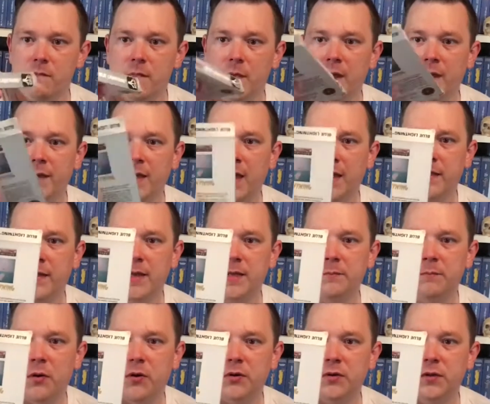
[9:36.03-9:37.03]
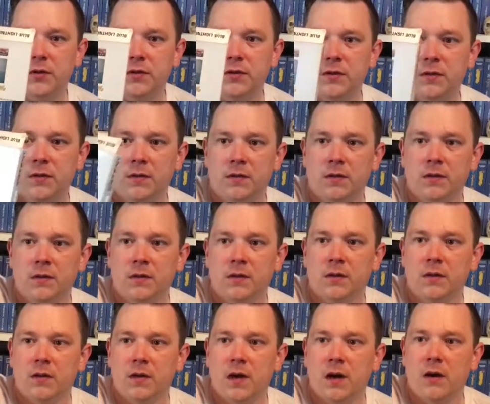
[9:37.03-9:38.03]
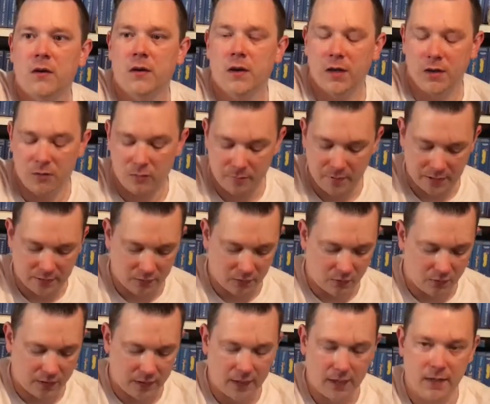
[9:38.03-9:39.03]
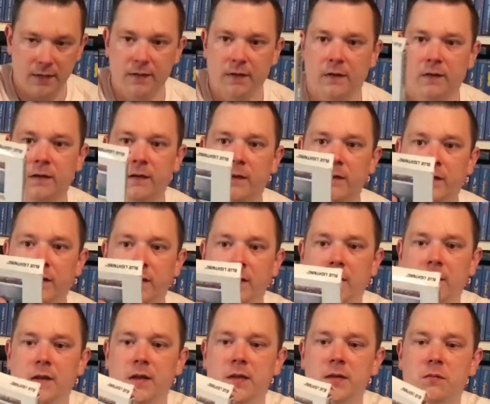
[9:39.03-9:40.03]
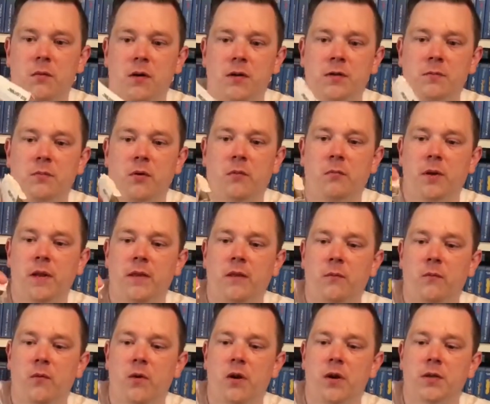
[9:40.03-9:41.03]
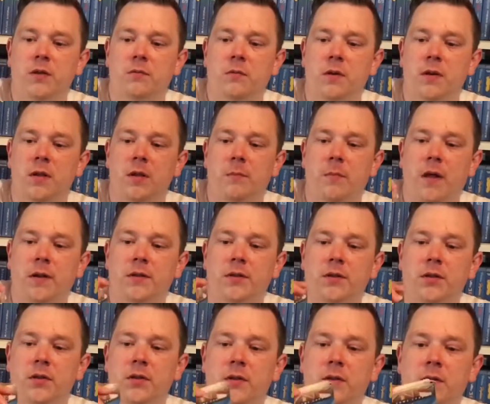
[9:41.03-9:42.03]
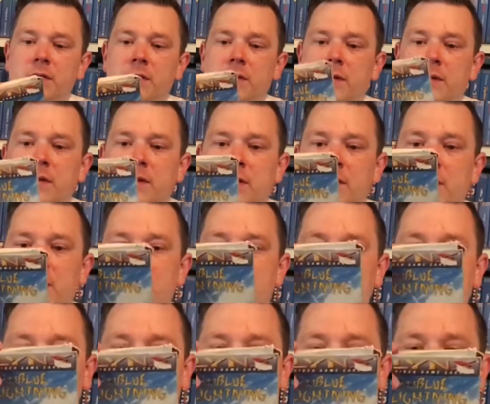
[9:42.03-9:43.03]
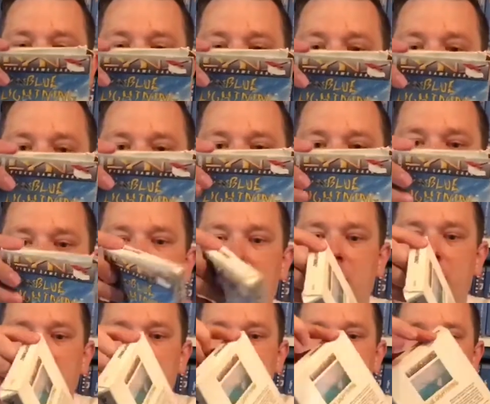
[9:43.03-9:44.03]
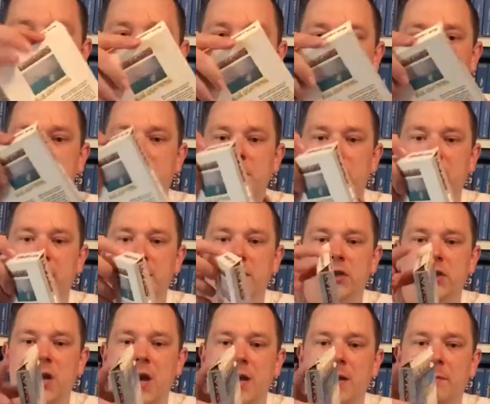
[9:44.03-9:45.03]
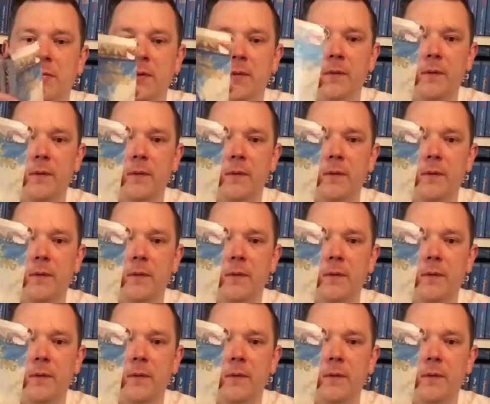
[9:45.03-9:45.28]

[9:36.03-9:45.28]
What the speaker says: Again, these boxes are a little bit dog-eared. This one's probably the worst one of the bunch. Yeah, it closes up, it's just lost a bit of shape.